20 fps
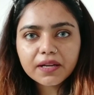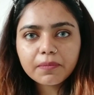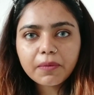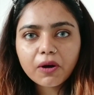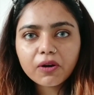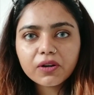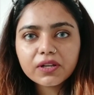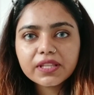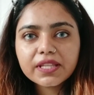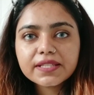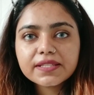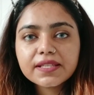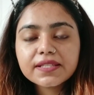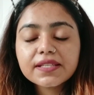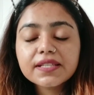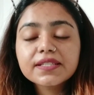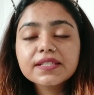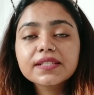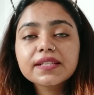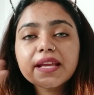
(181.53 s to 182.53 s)
about this is
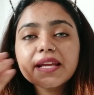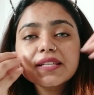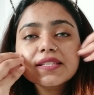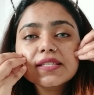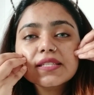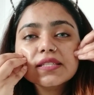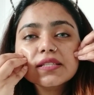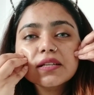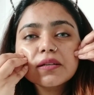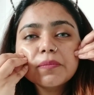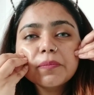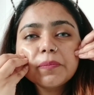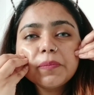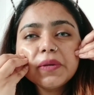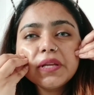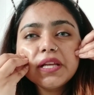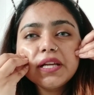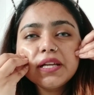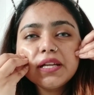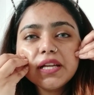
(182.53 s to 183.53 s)
it gets
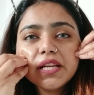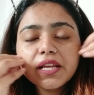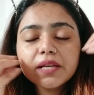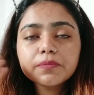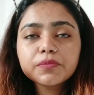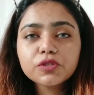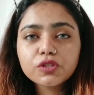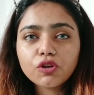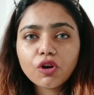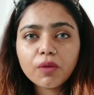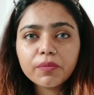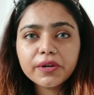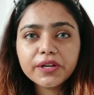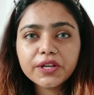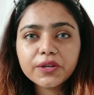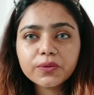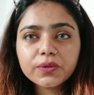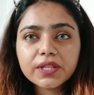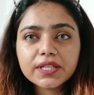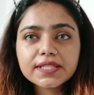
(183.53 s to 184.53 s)
completely absorbed
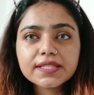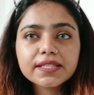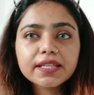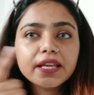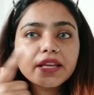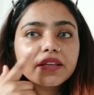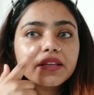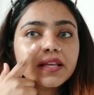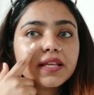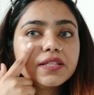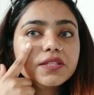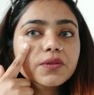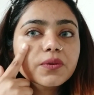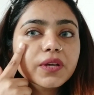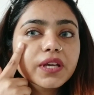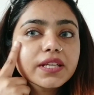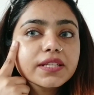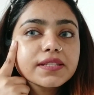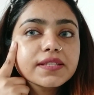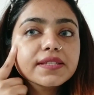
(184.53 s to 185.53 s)
into the skin. As you
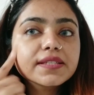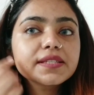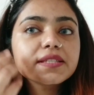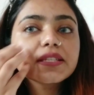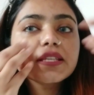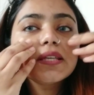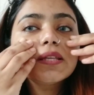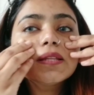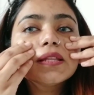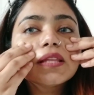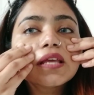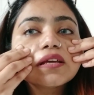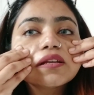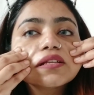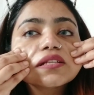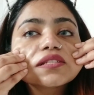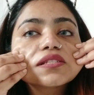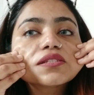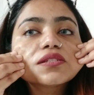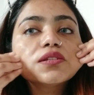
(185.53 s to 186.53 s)
can see, there
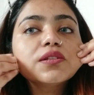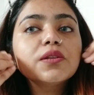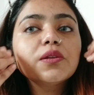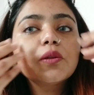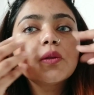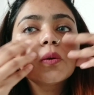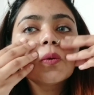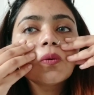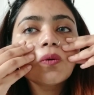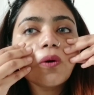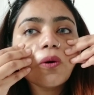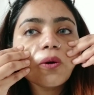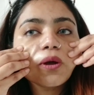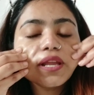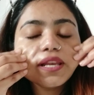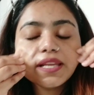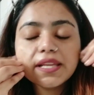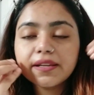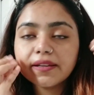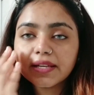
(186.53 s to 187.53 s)
is no
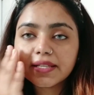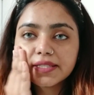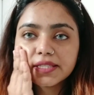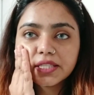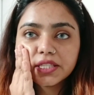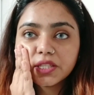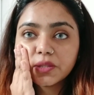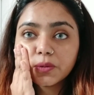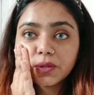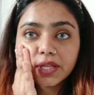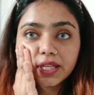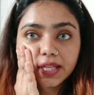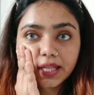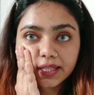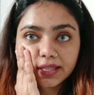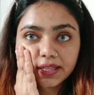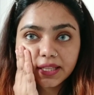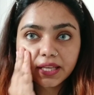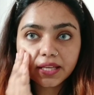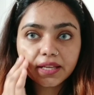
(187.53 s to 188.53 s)
oily residue,
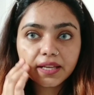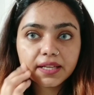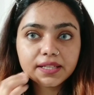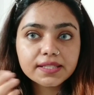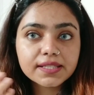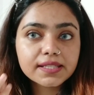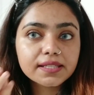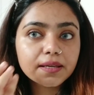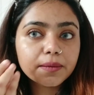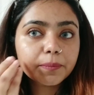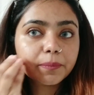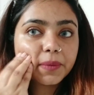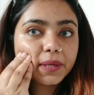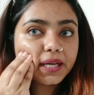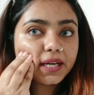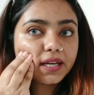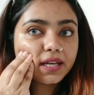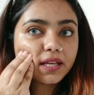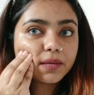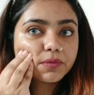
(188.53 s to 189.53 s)
nothing. It's
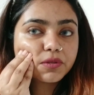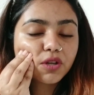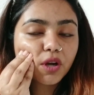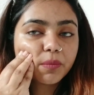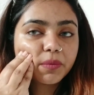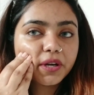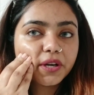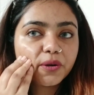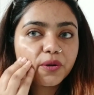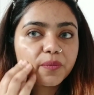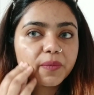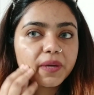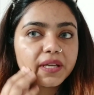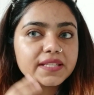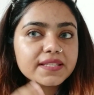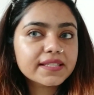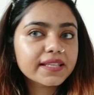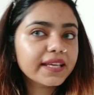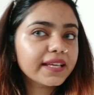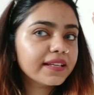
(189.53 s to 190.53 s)
completely absorbed into my
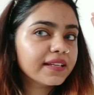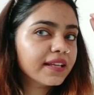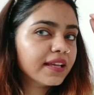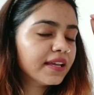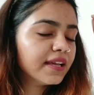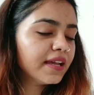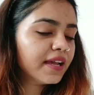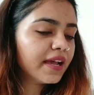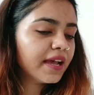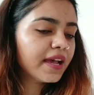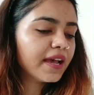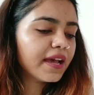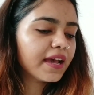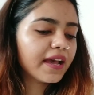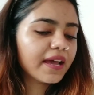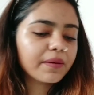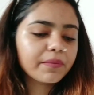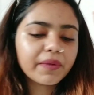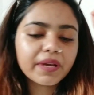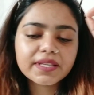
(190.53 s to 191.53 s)
skin
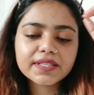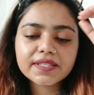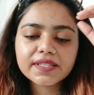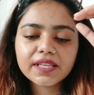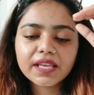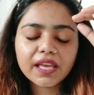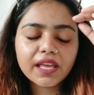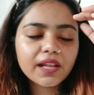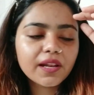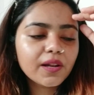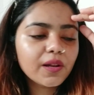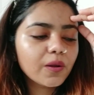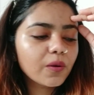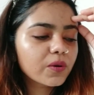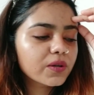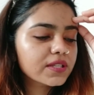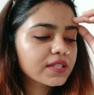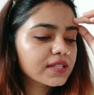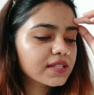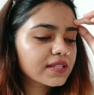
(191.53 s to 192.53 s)
and my skin
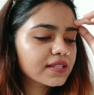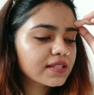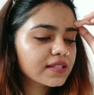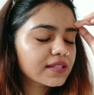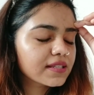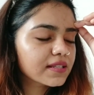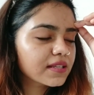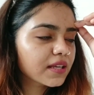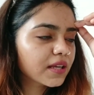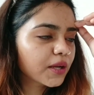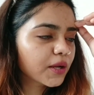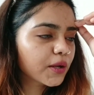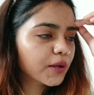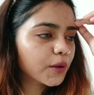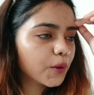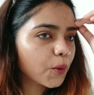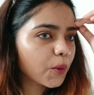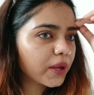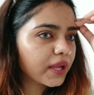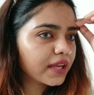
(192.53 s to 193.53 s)
looks
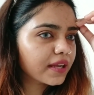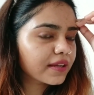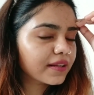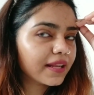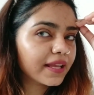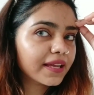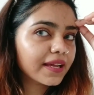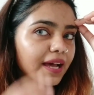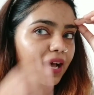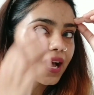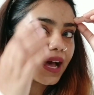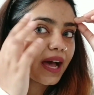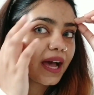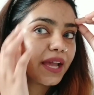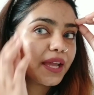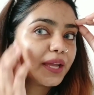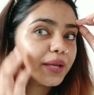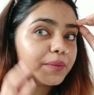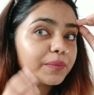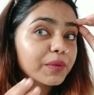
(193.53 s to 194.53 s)
glowing. Like
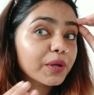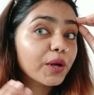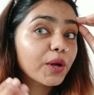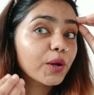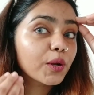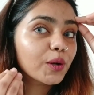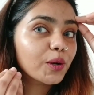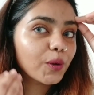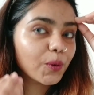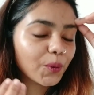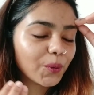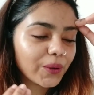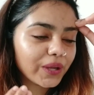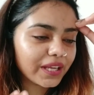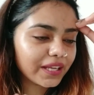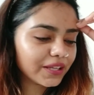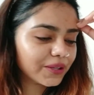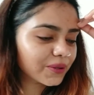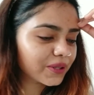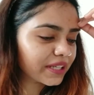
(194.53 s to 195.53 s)
I'm
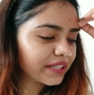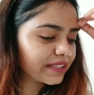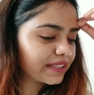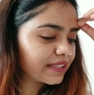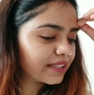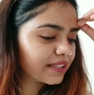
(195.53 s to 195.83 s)
glowing, you can.